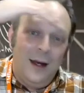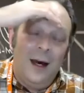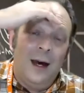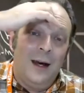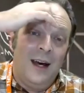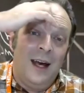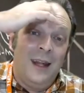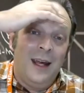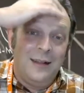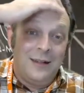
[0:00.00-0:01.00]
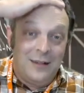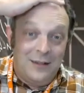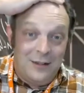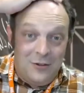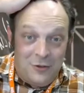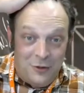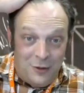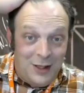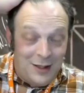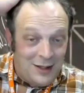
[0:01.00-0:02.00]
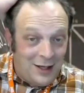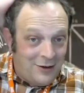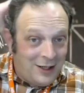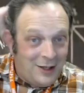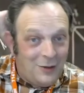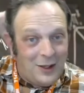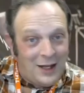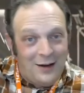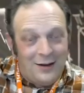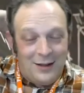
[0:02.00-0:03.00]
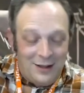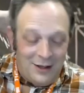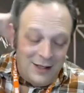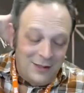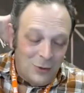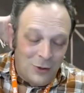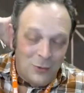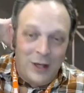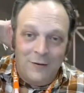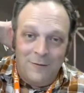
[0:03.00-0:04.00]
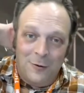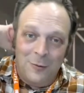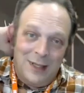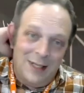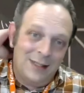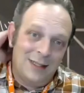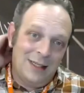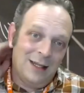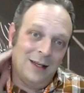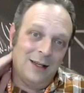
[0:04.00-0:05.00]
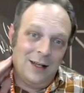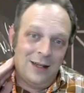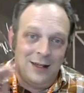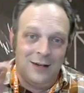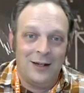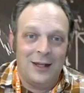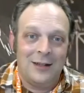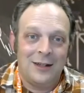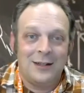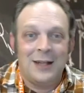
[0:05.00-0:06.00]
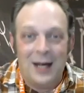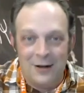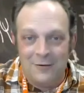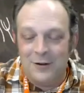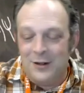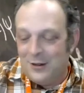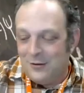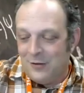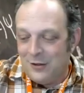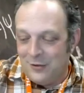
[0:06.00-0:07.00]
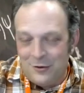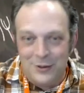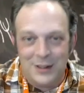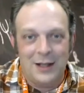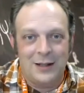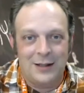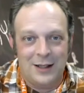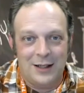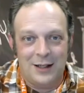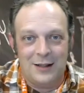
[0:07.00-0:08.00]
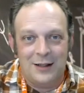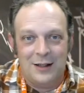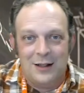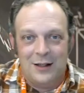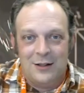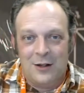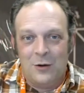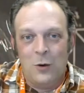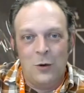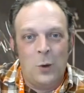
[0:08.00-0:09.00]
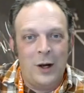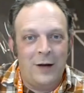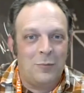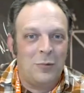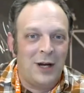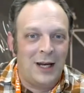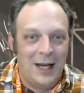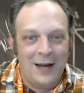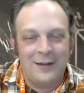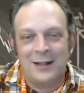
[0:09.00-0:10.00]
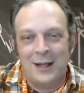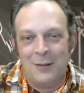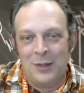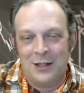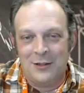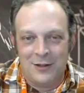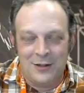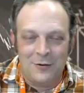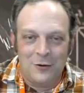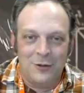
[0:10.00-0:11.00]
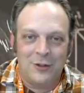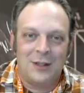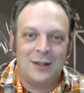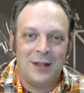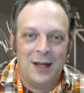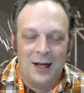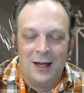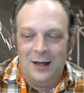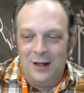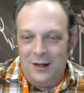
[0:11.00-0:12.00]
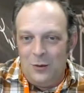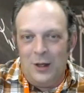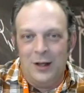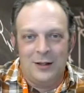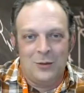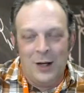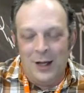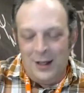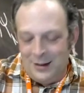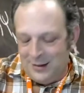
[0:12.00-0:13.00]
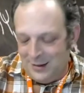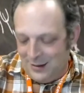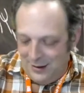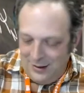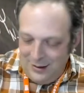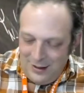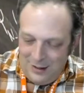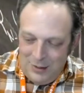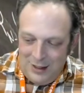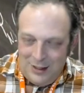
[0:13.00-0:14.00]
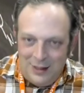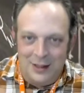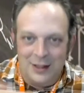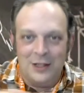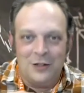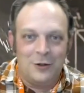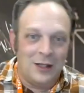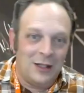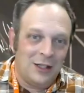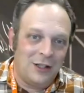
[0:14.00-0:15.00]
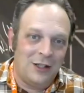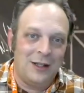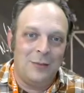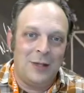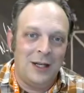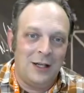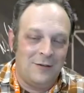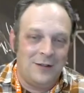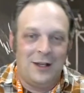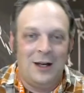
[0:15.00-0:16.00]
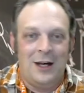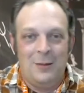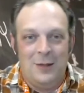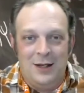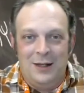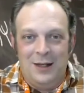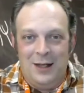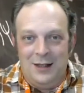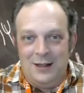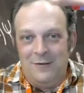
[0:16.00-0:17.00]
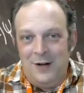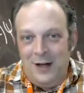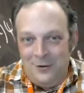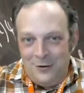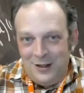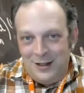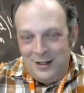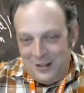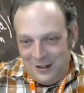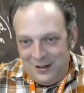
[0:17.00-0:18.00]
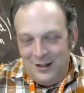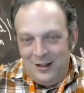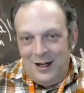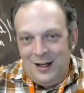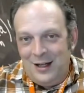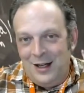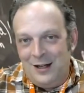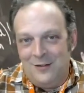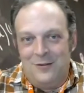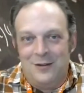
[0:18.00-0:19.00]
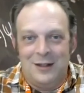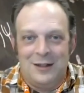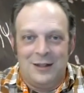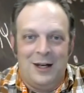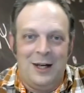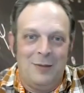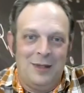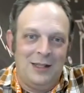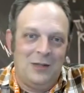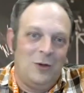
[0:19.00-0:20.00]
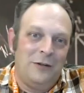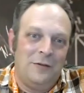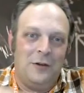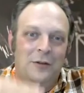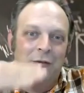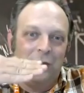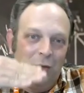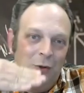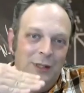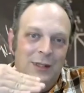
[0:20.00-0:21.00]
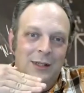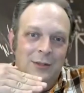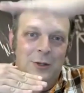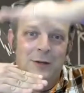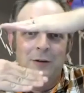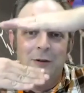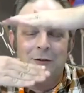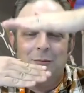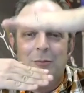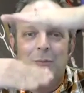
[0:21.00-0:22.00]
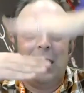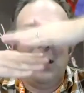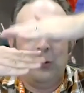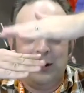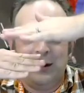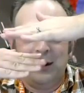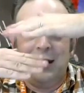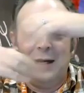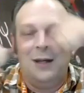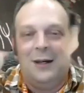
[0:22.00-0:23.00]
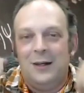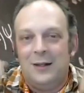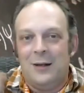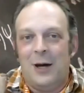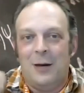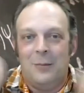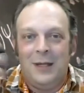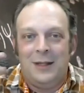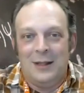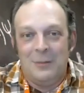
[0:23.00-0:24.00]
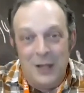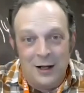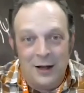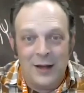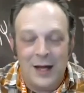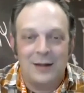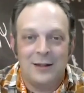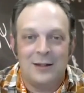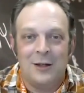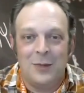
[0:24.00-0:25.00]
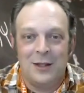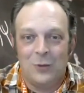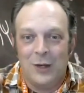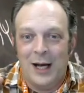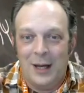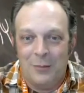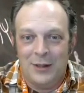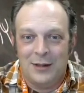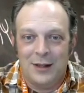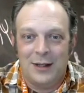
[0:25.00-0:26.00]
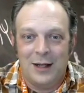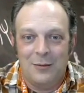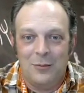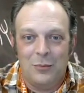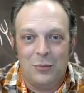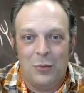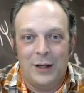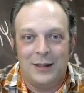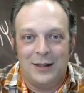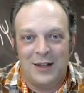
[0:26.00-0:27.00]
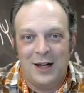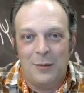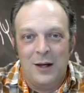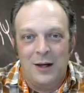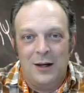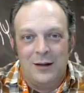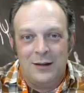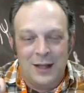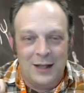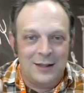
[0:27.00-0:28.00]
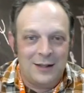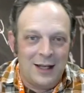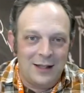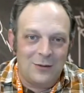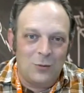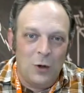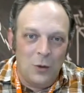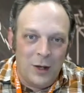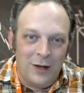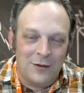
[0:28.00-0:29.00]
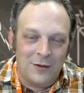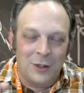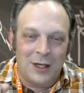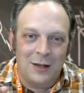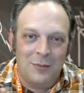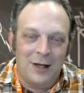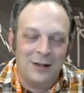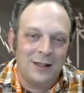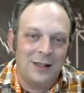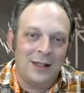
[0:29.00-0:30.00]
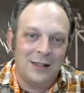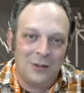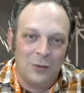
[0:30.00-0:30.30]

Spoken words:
And that's true in a theory with that, that's one way of formulating a theory that doesn't have retrocausality in it. So one way of breaking out of that picture is, of course, to say, well, as well as there being an initial condition at the beginning of time, there's a final condition at the end of the time, and this one evolves forwards and this one evolves backwards, and they somehow meet in the middle, and that determines what happens at that point in time. So that's one way of talking about it, and that's the